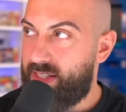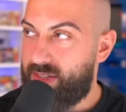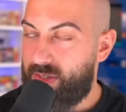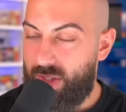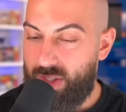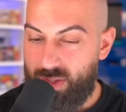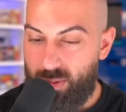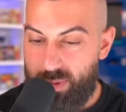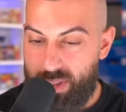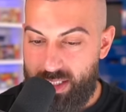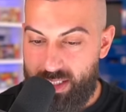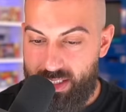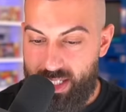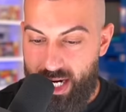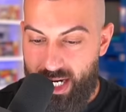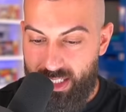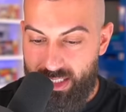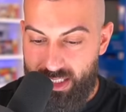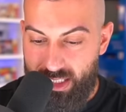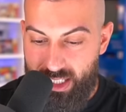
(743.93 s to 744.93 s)
So this will be
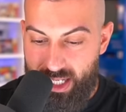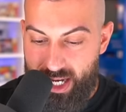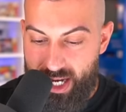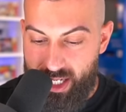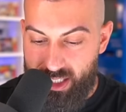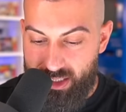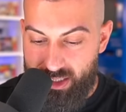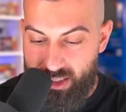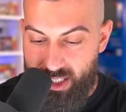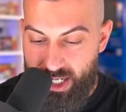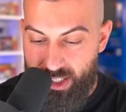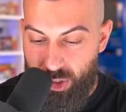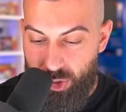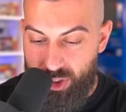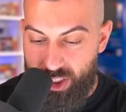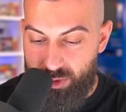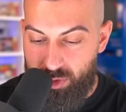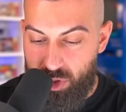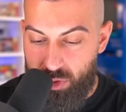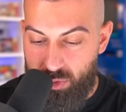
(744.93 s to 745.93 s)
second to last. I do
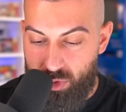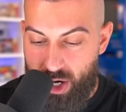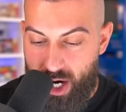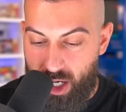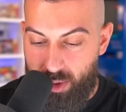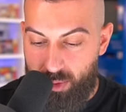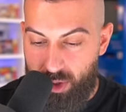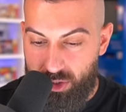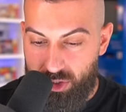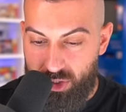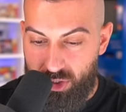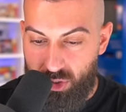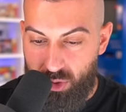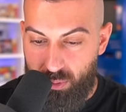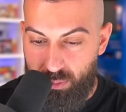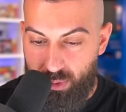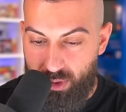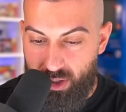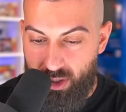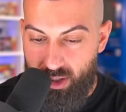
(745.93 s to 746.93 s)
see some Dragon Ball
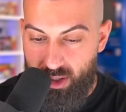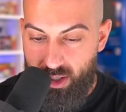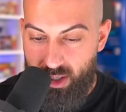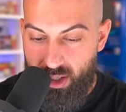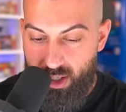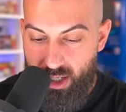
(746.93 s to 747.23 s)
Super.